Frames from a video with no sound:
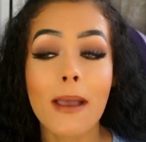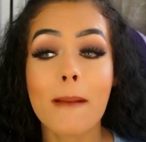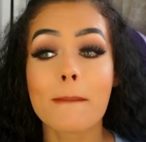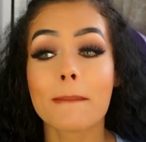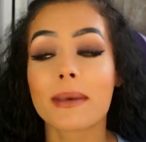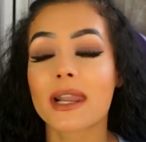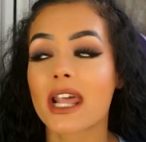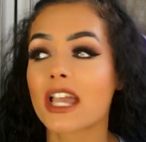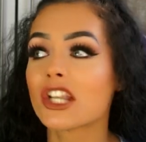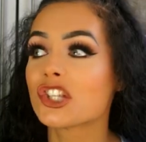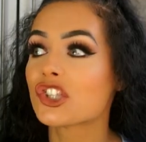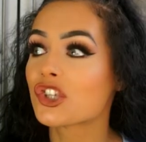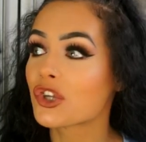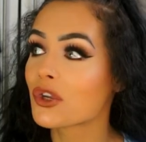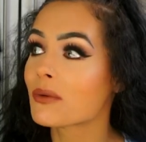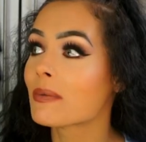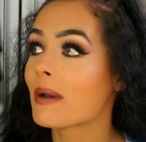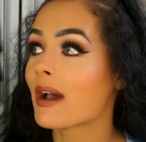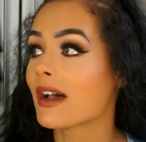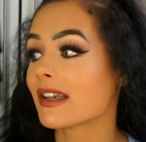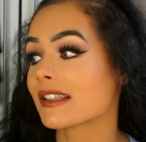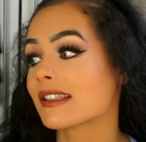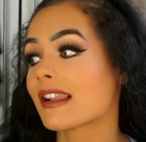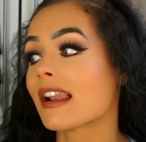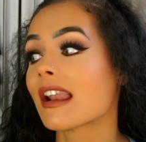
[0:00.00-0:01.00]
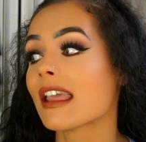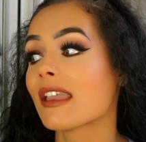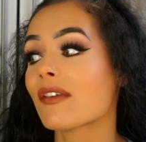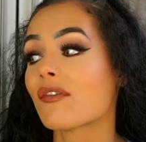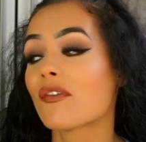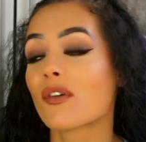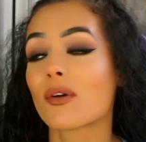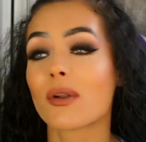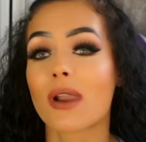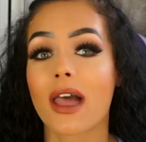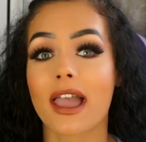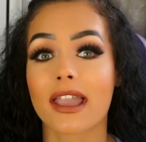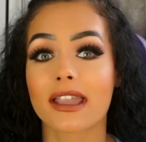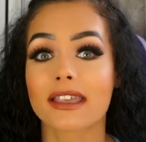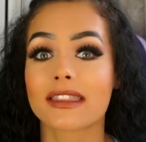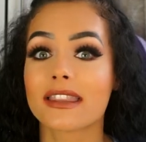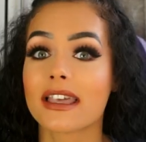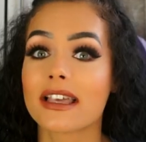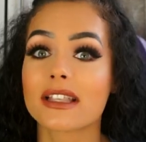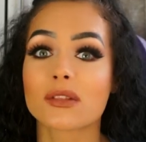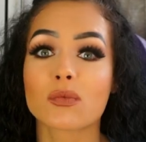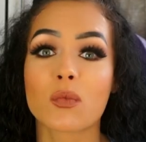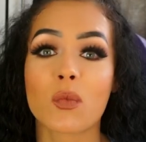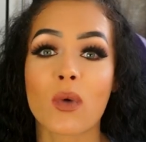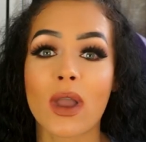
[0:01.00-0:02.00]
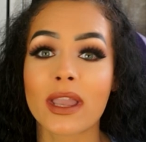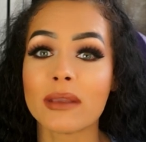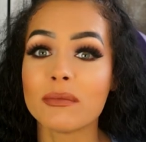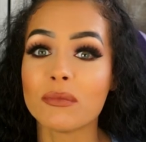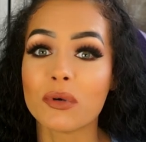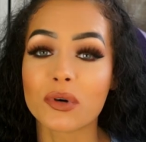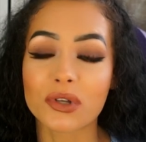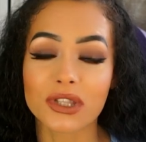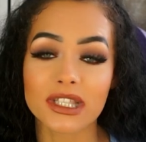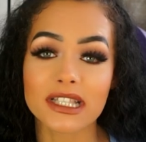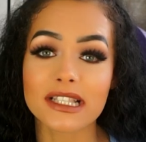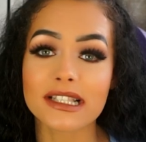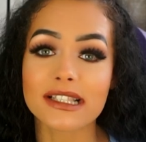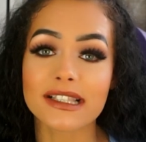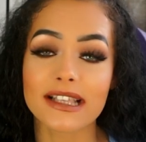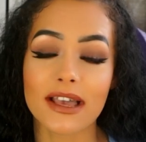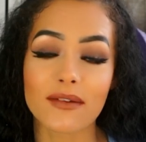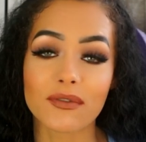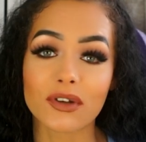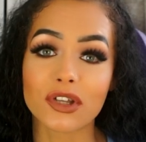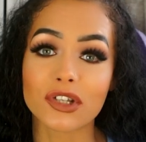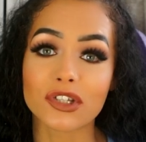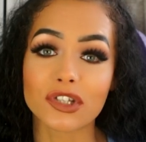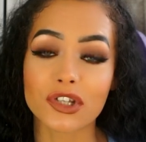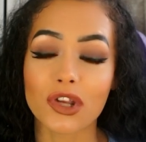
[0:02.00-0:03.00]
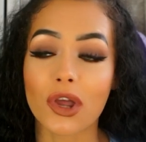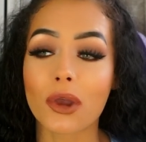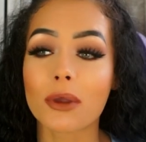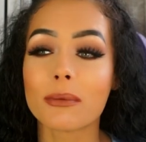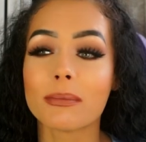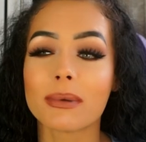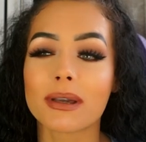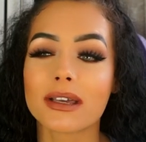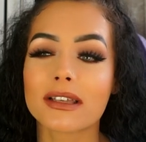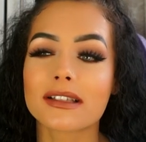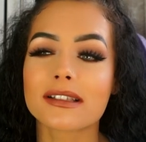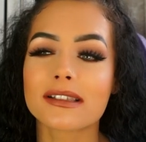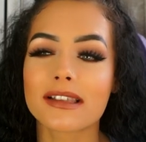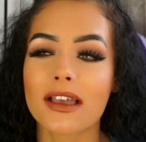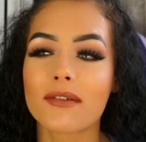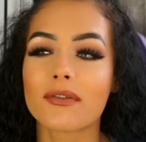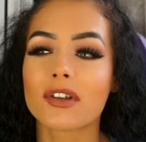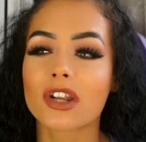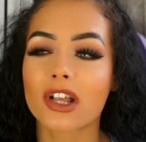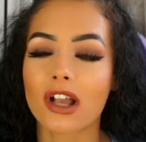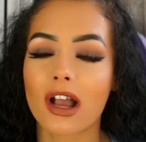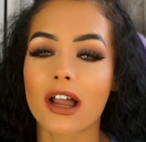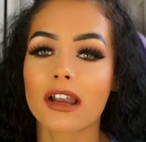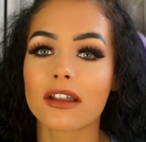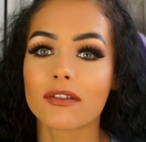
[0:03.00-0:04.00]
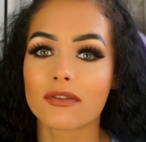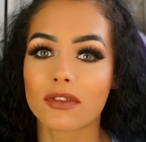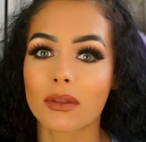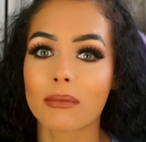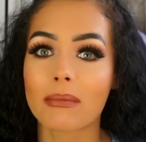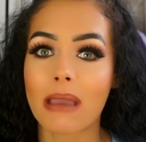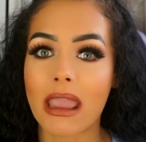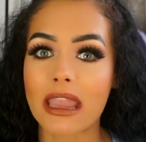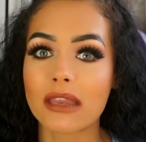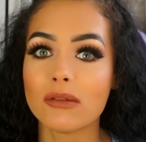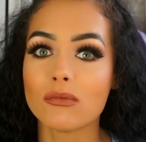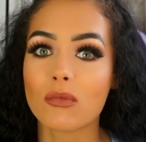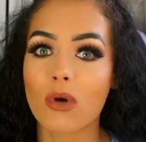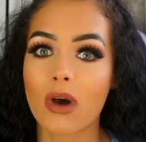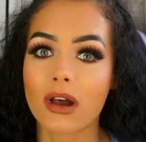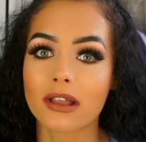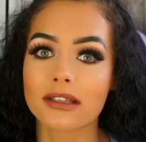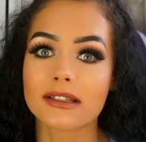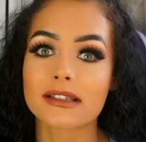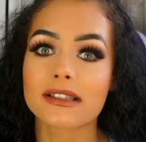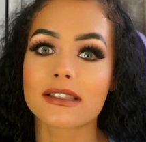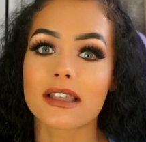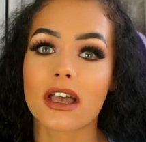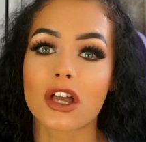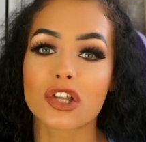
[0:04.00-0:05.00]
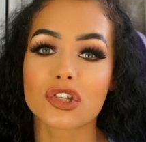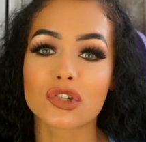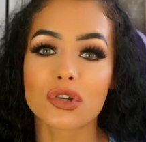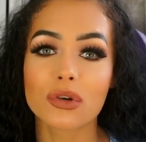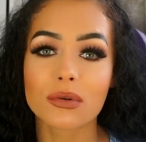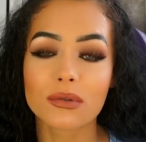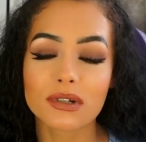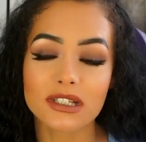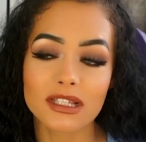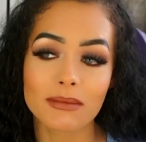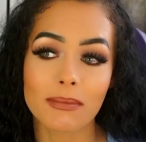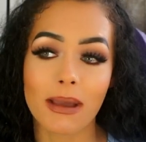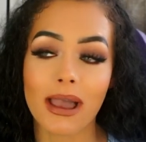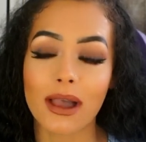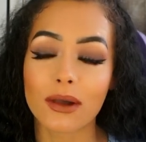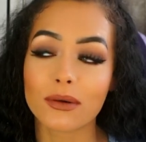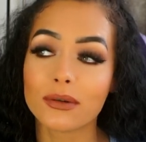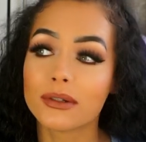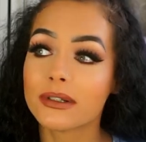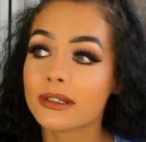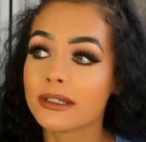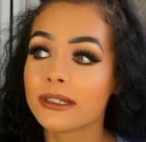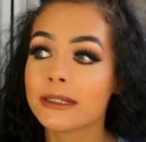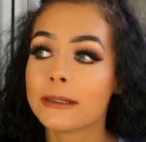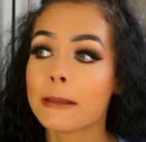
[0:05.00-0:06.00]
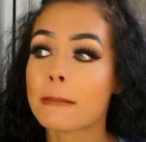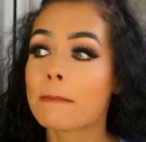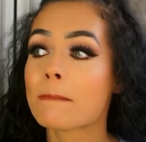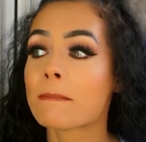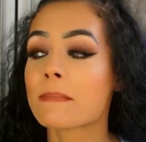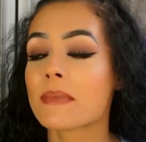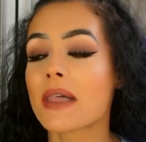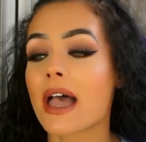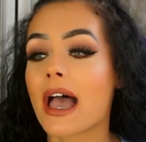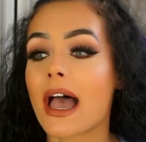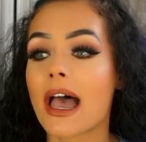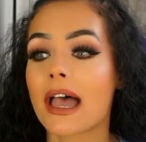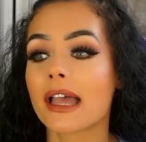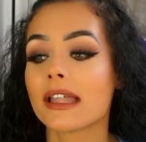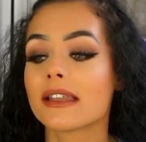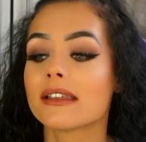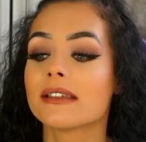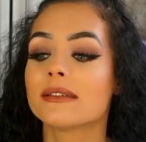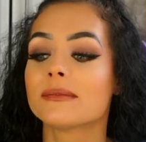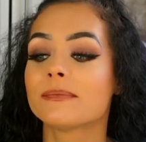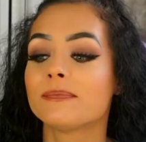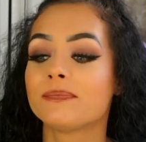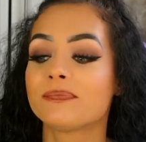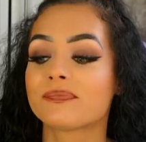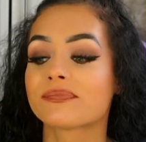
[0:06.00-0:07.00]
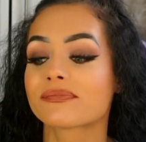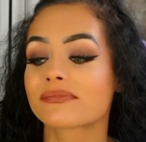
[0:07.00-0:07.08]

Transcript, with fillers: but I do personally feel like there's way more than seven, you know, but seven are kind of the main ones that are talked about, and